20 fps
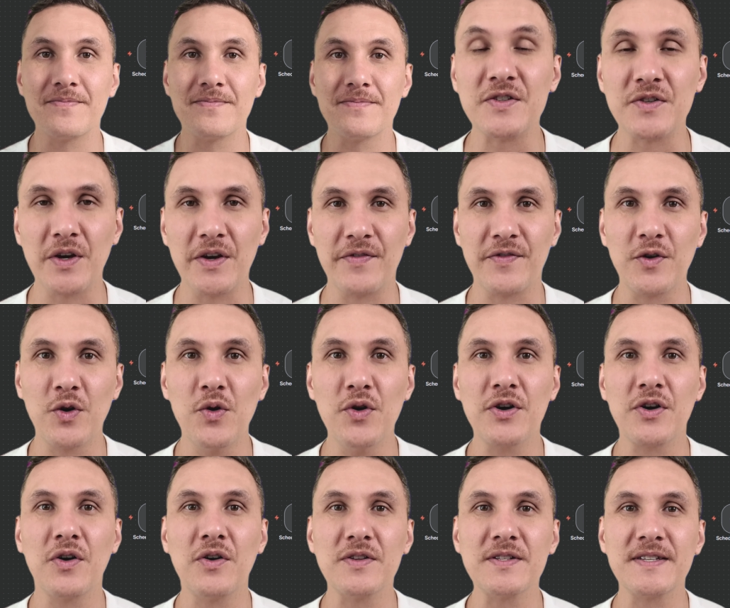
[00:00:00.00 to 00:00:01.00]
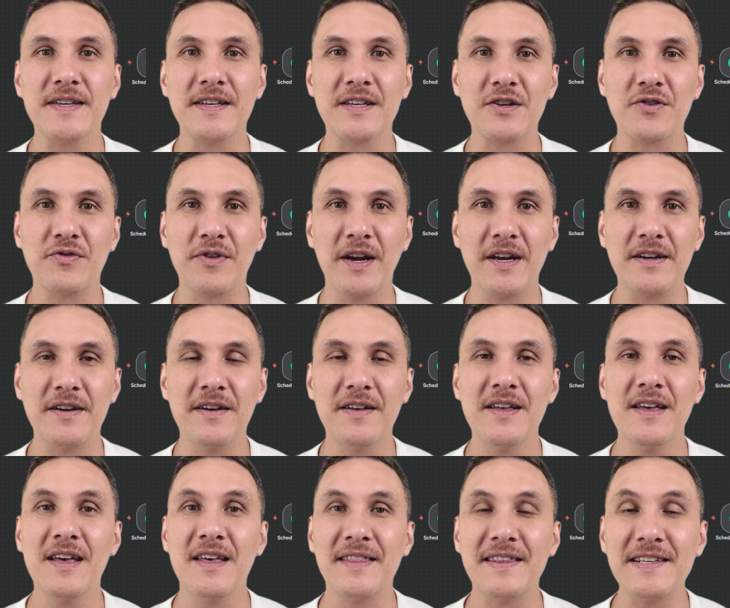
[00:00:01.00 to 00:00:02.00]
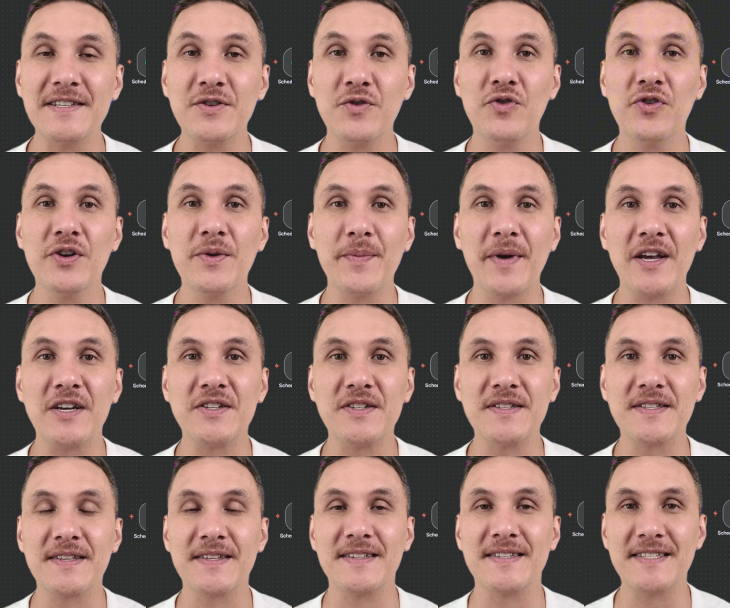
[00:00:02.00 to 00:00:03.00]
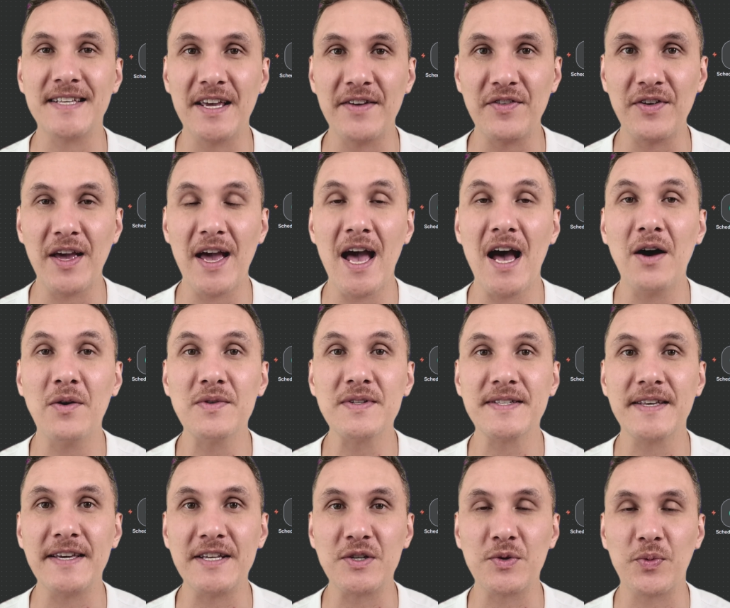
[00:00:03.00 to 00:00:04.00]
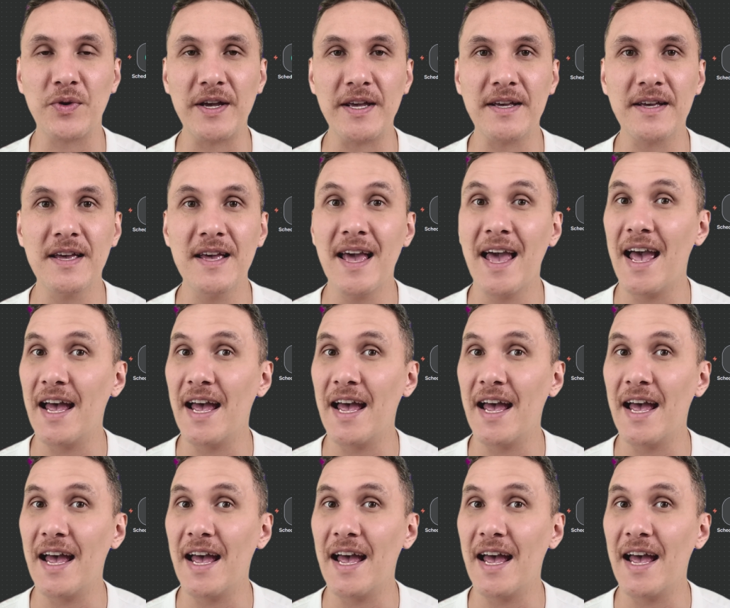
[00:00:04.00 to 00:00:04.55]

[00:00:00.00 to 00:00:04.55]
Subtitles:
So if you're a content creator, this automation is going to save you hours each week